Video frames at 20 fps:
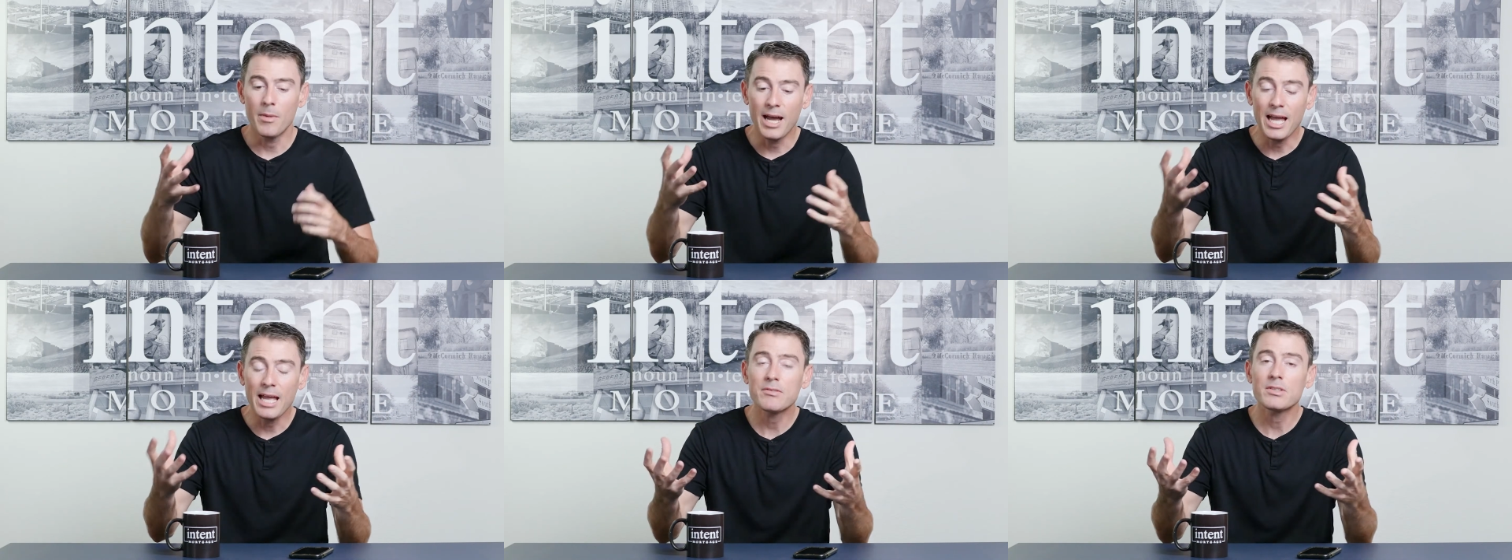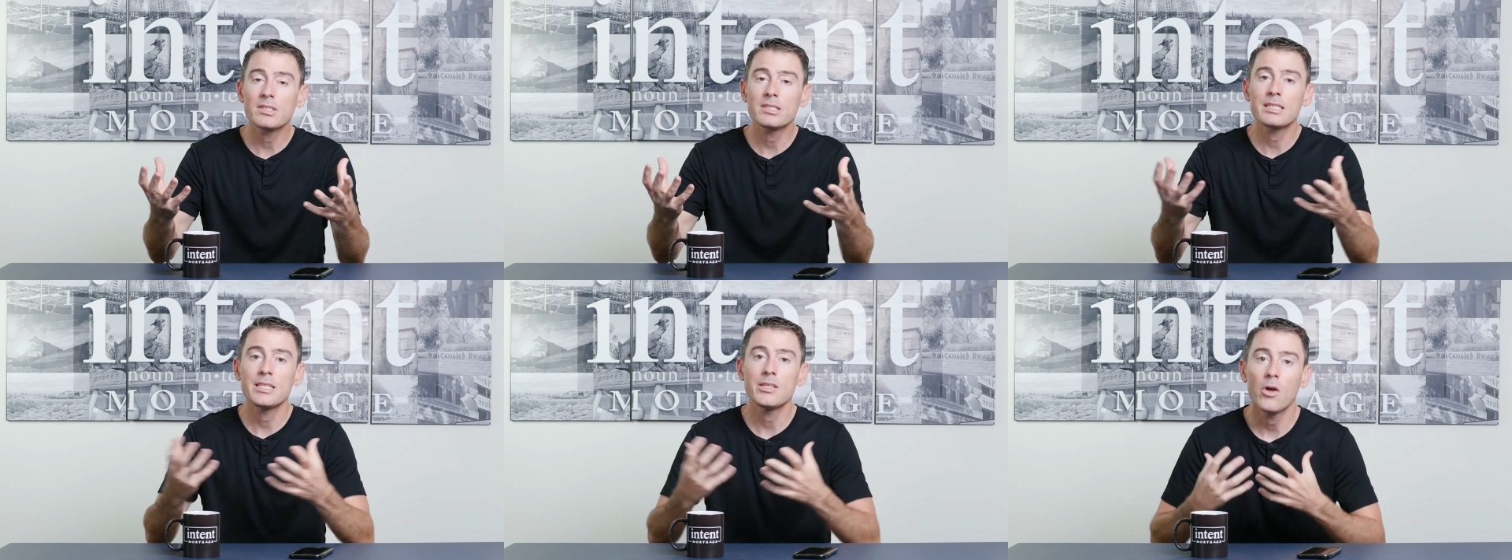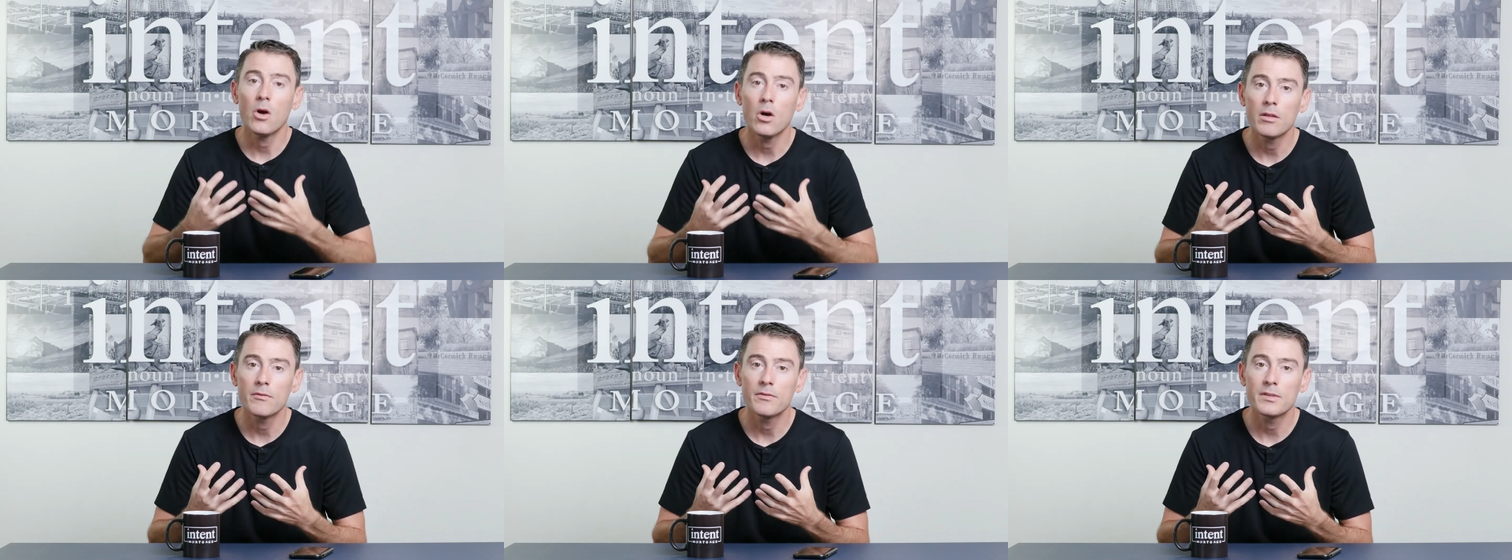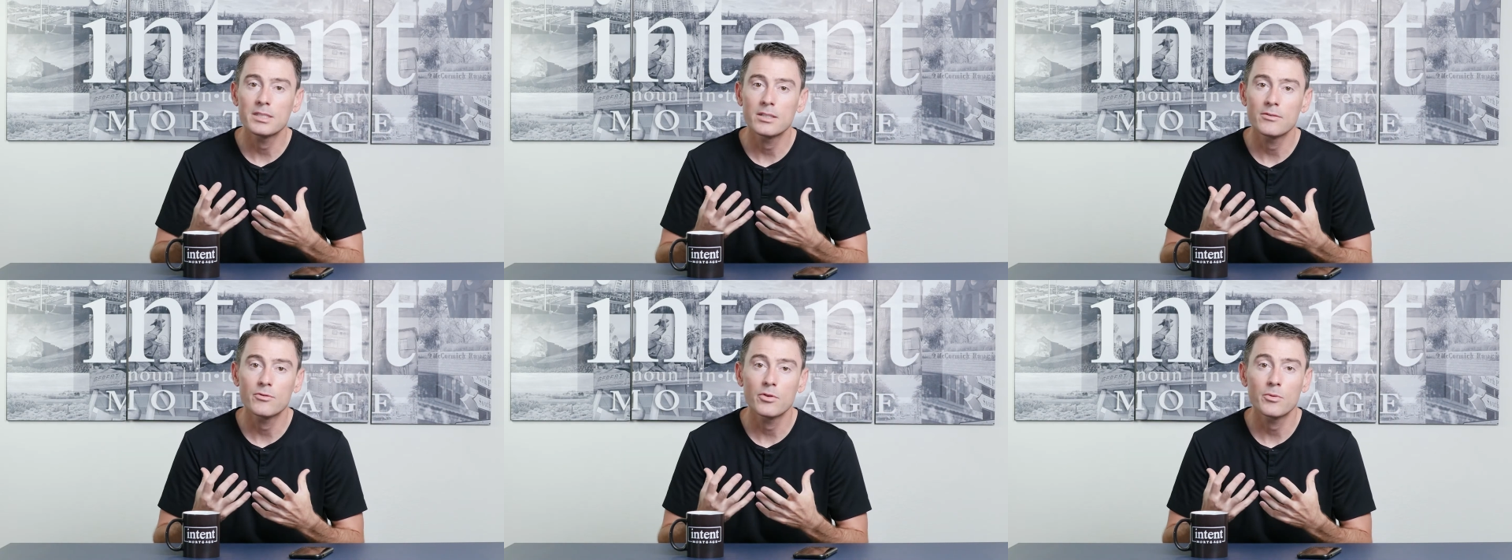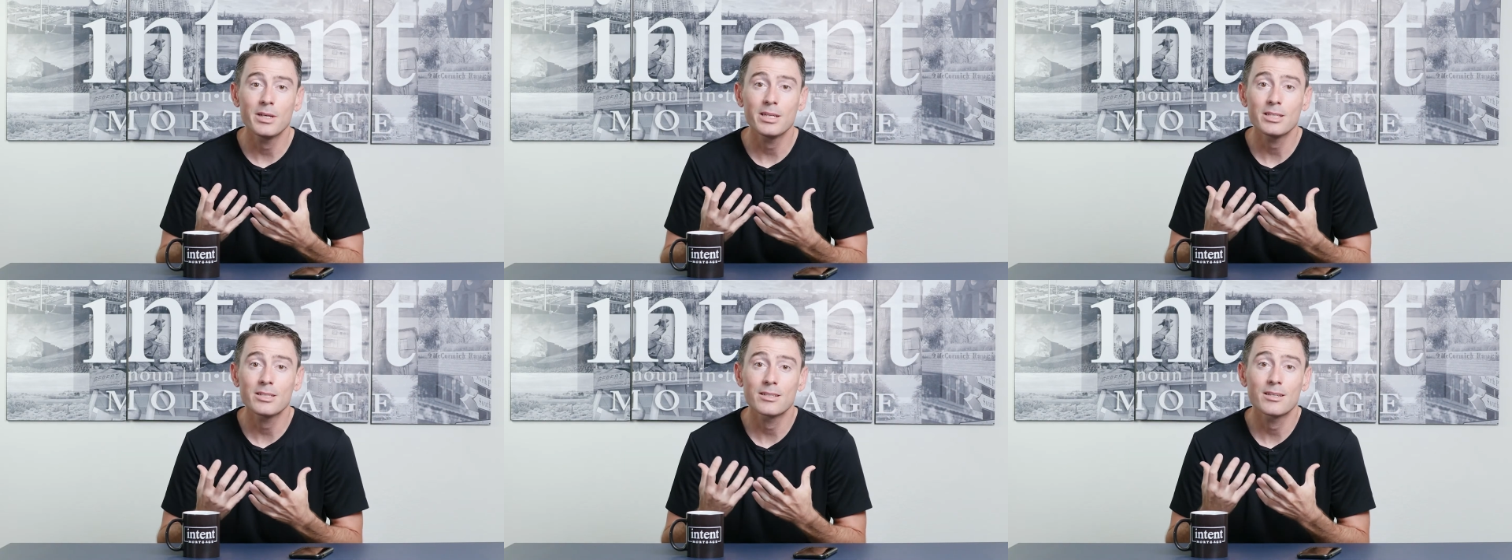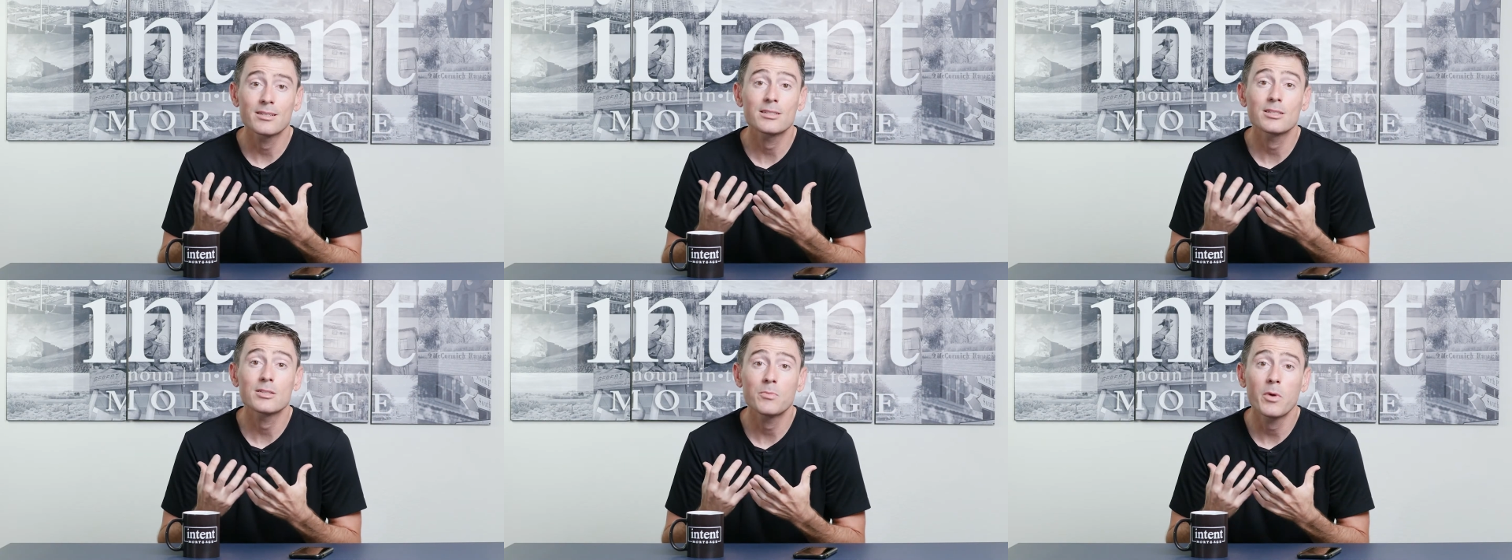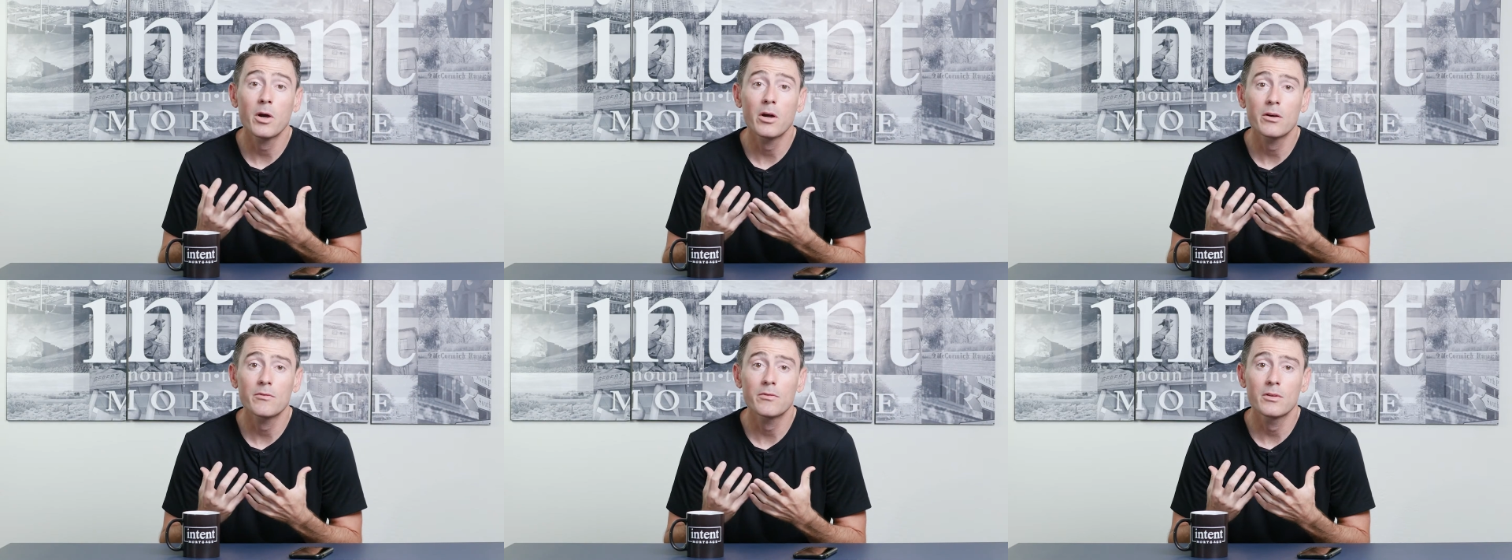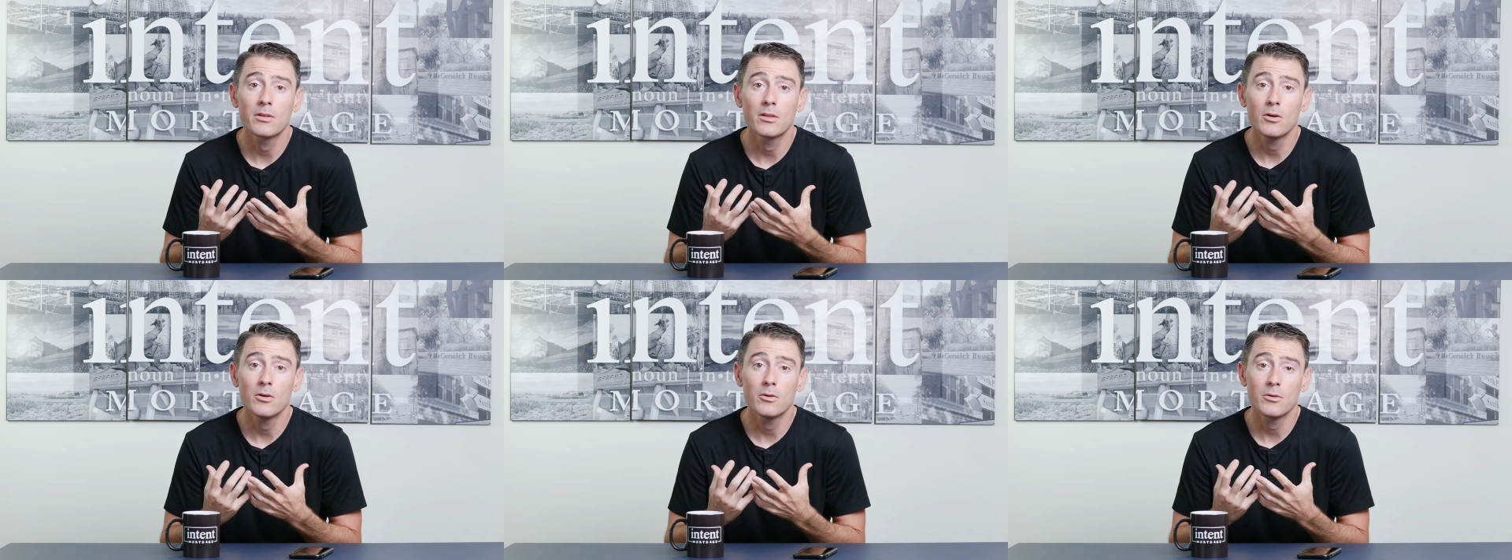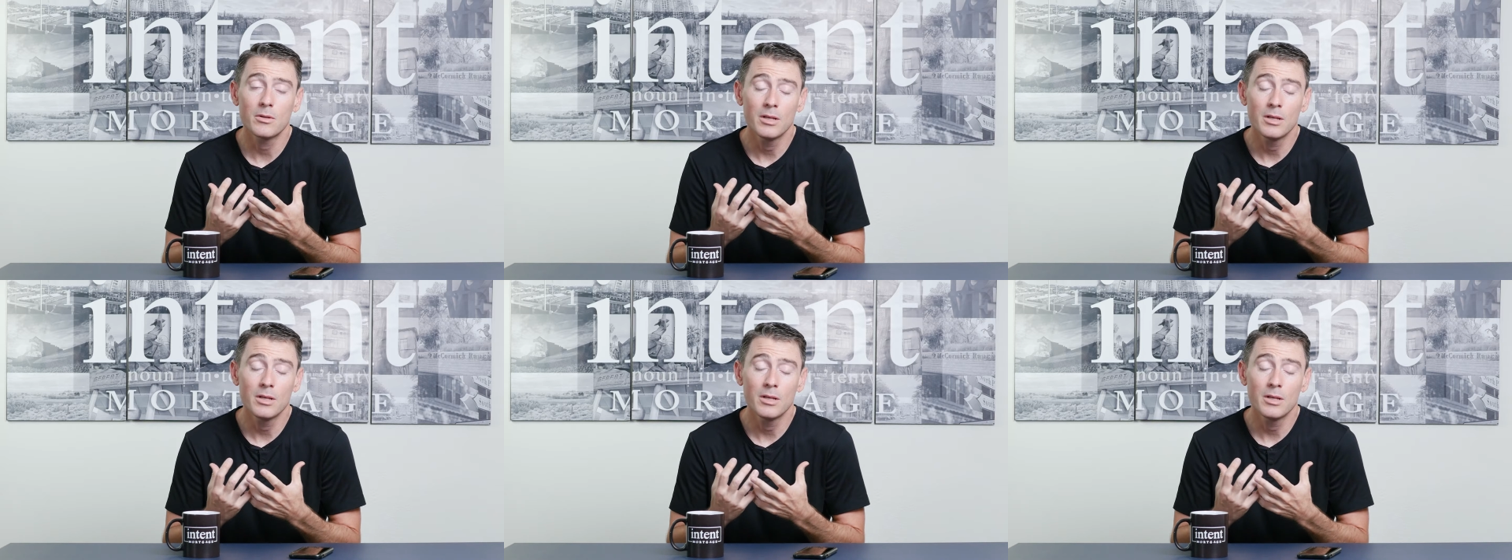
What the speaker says: I have to see all of this information because it's part of the loan